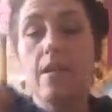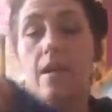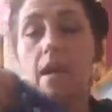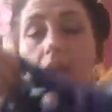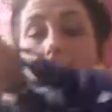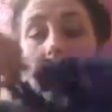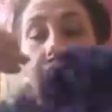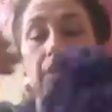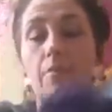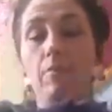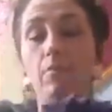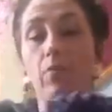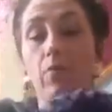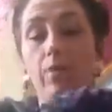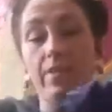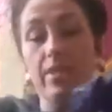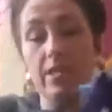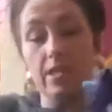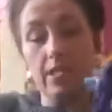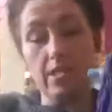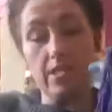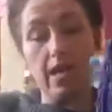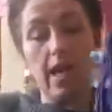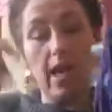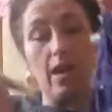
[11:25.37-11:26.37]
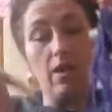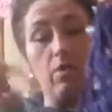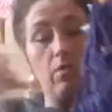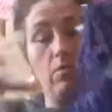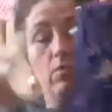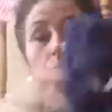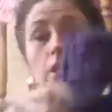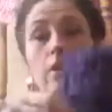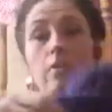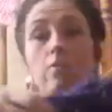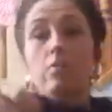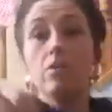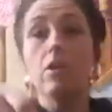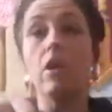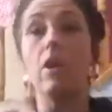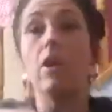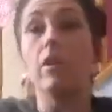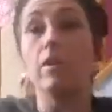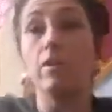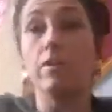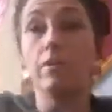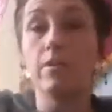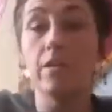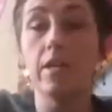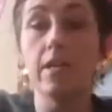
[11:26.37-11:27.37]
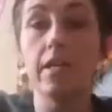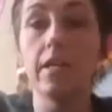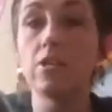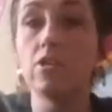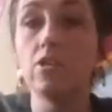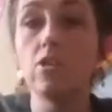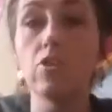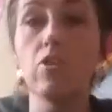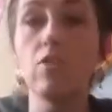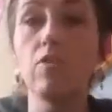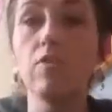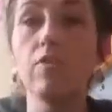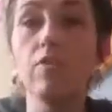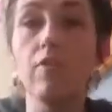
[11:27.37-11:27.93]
And then when this cowl goes on, it's too